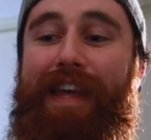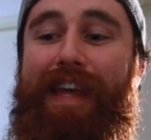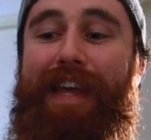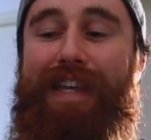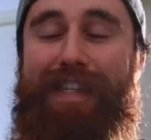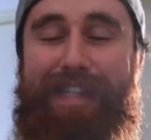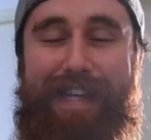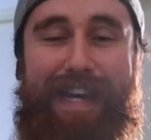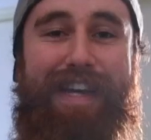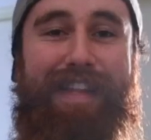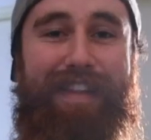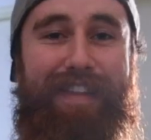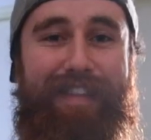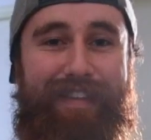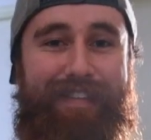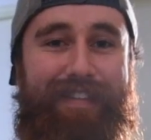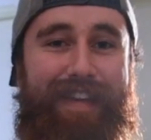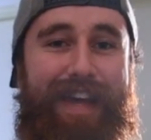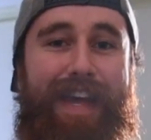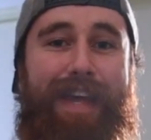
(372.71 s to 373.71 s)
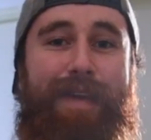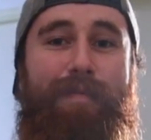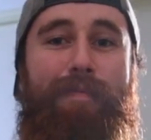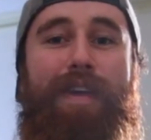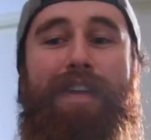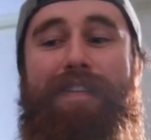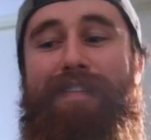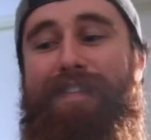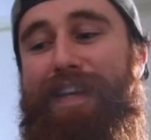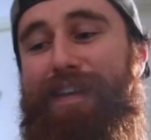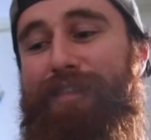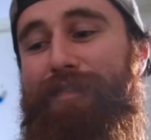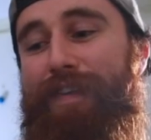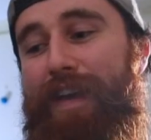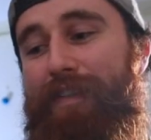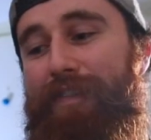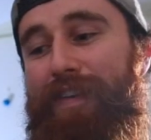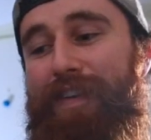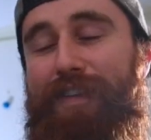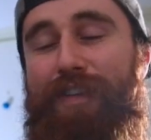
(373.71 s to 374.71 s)
exactly the same instead of
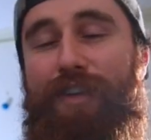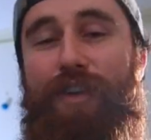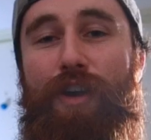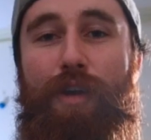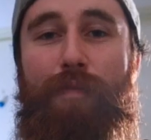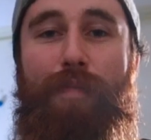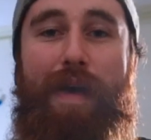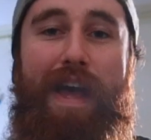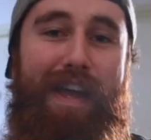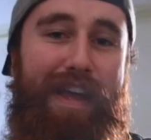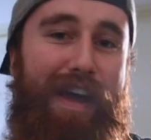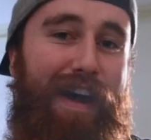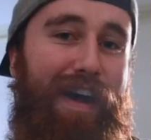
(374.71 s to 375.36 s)
having to go back